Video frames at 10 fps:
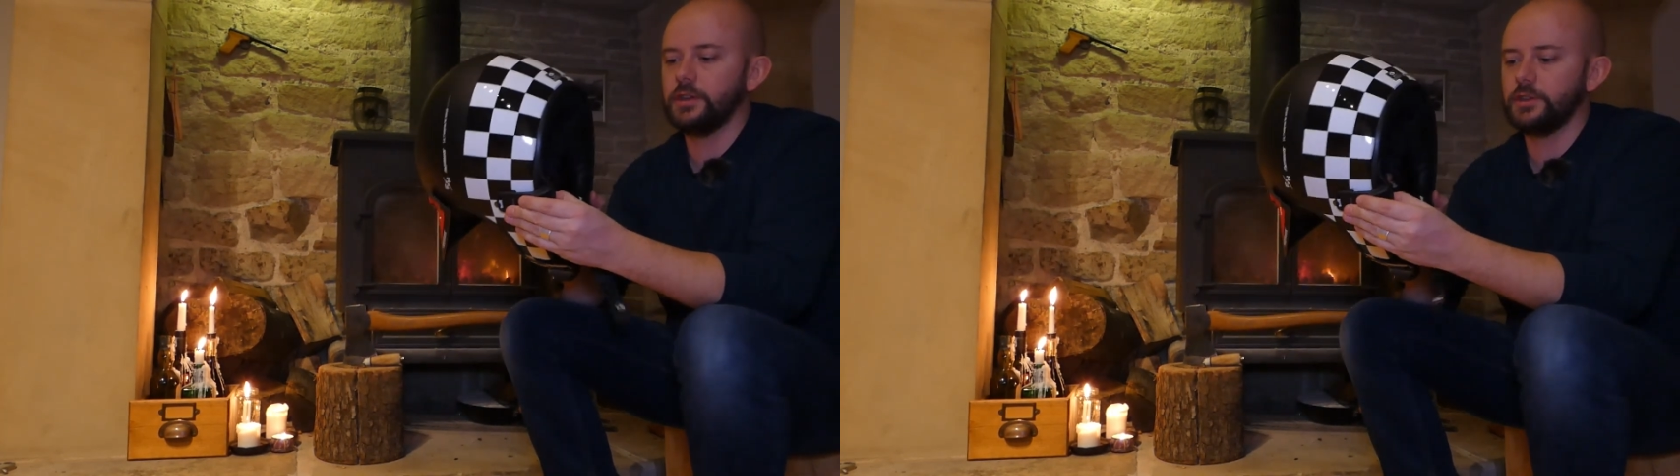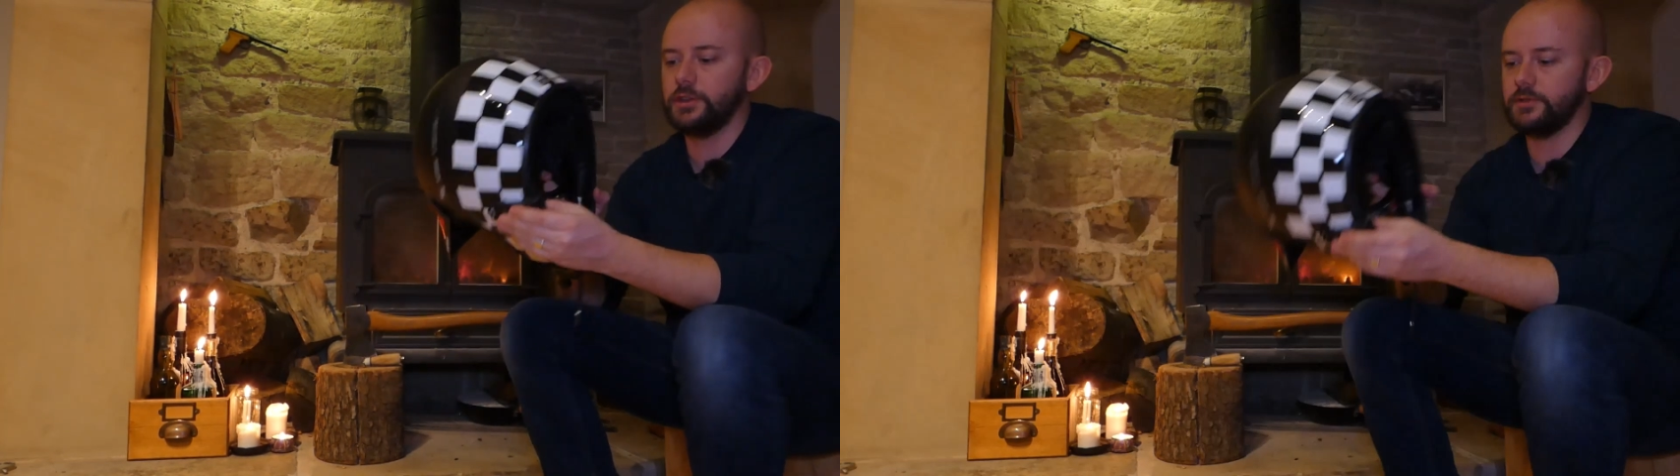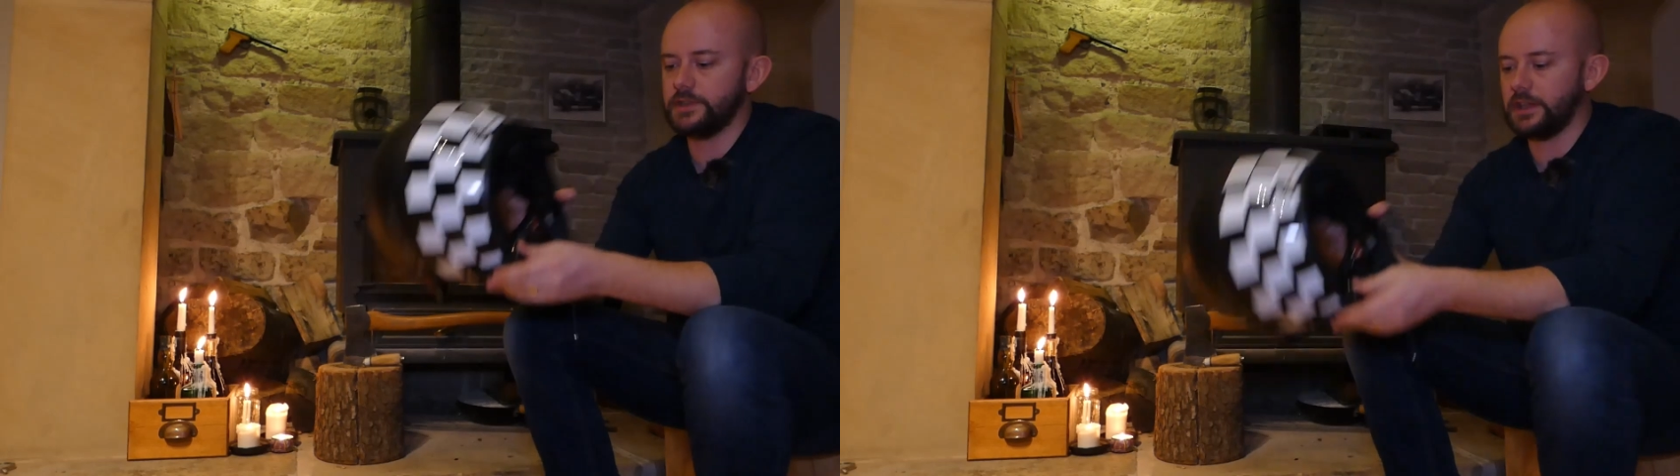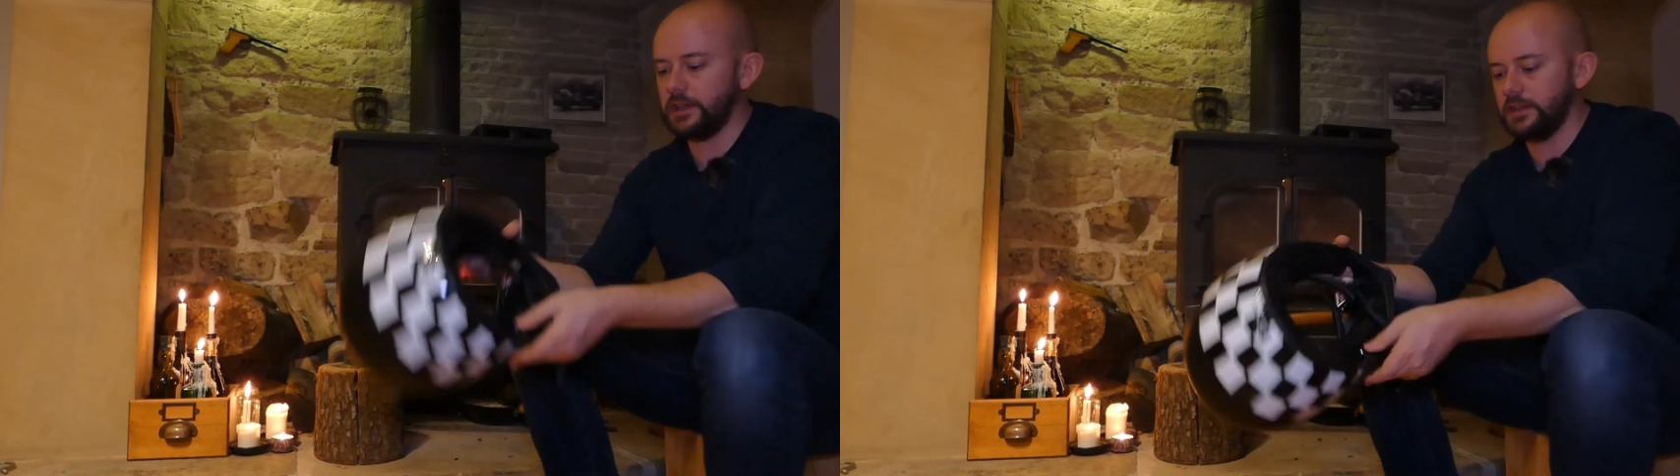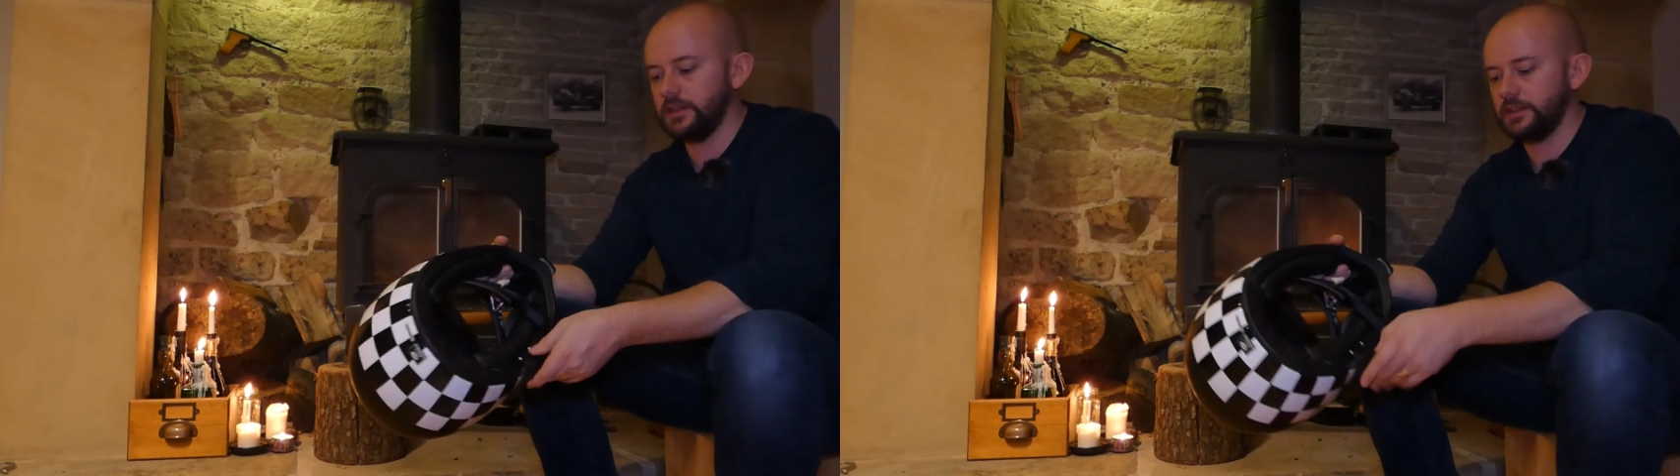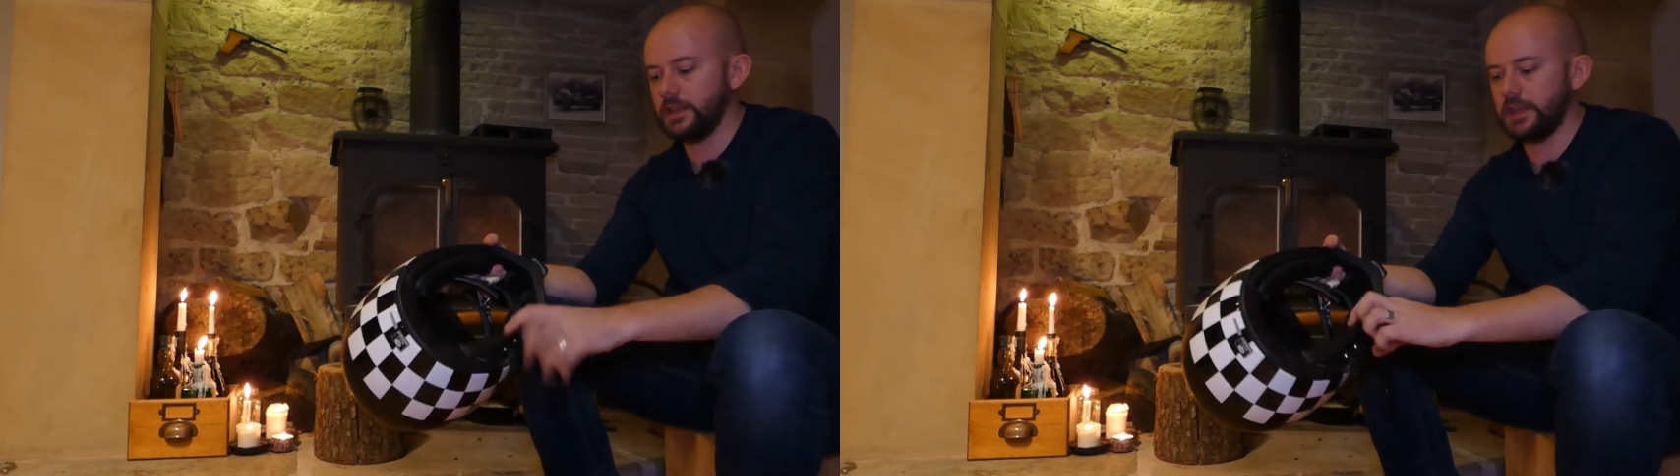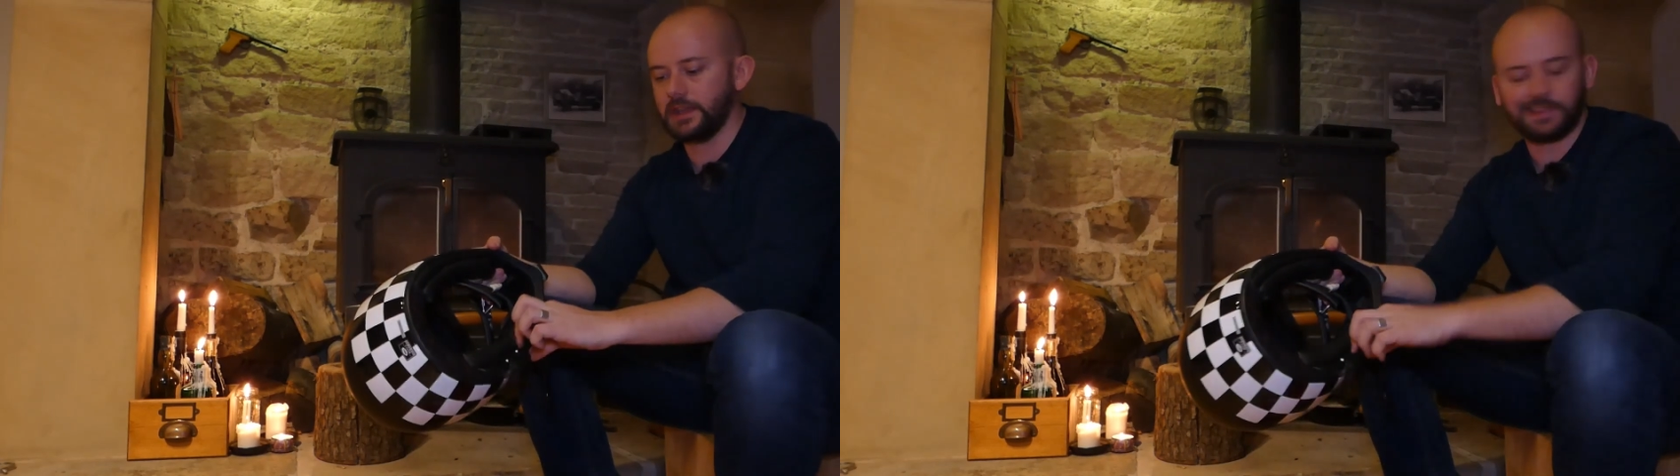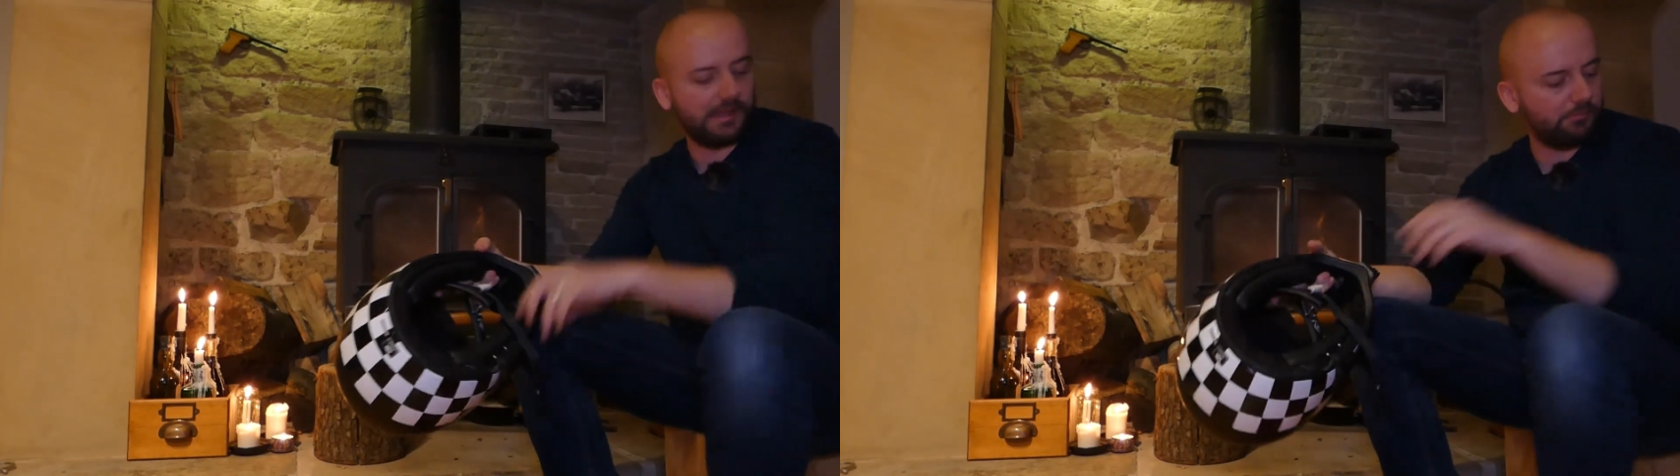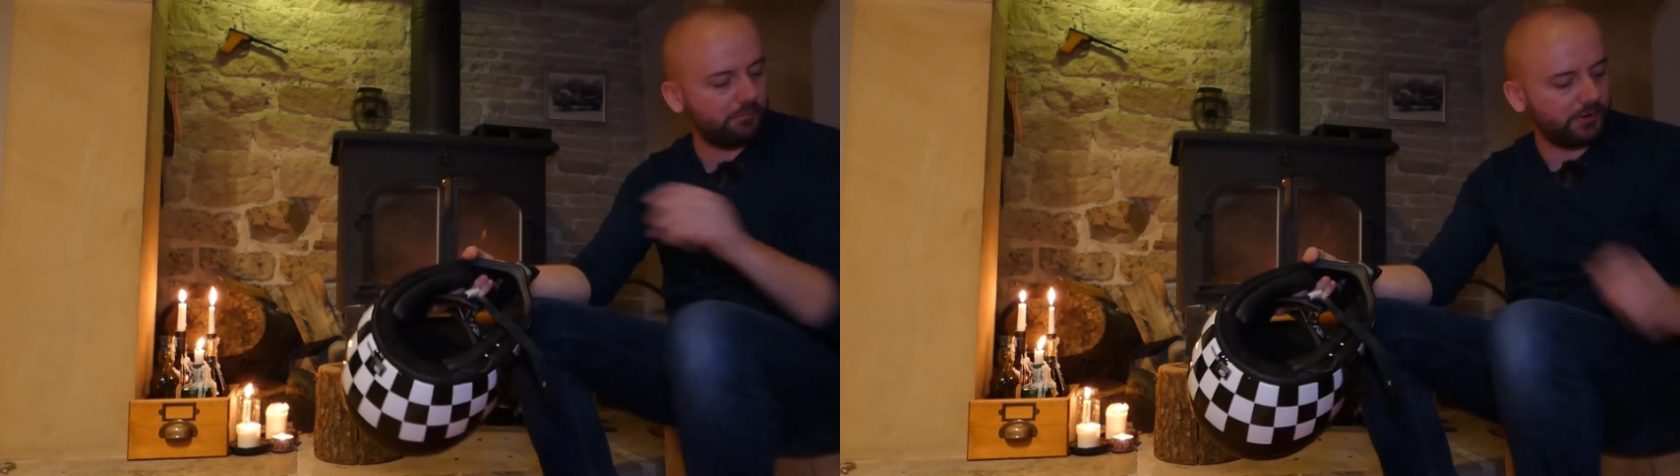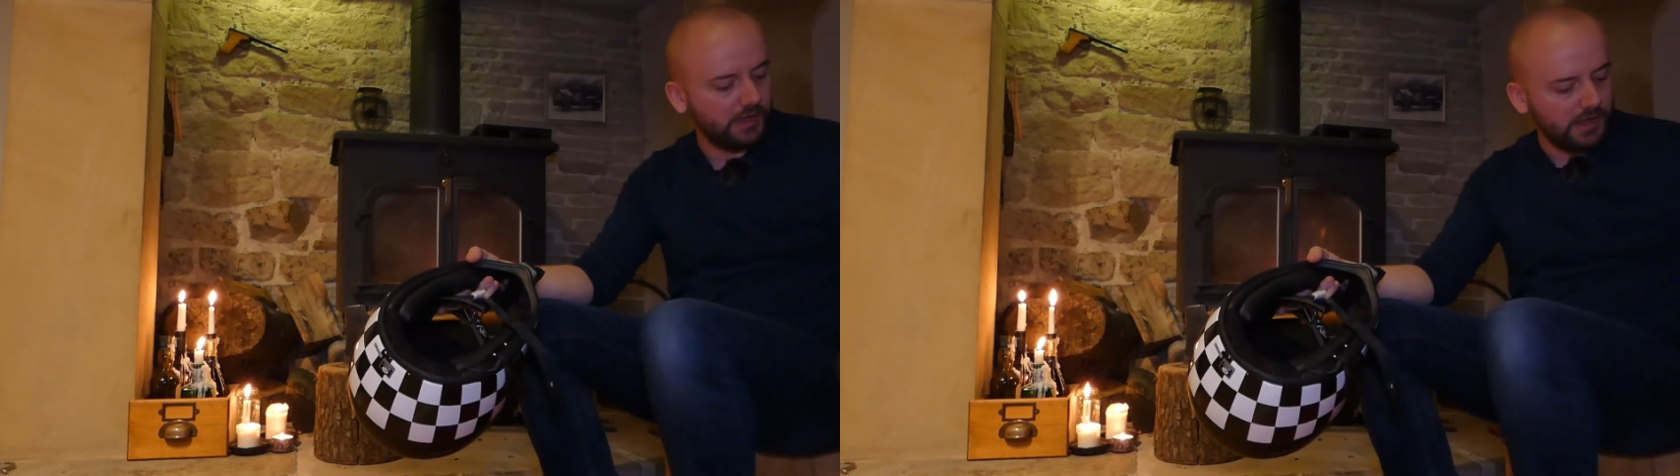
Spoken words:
using the clamp.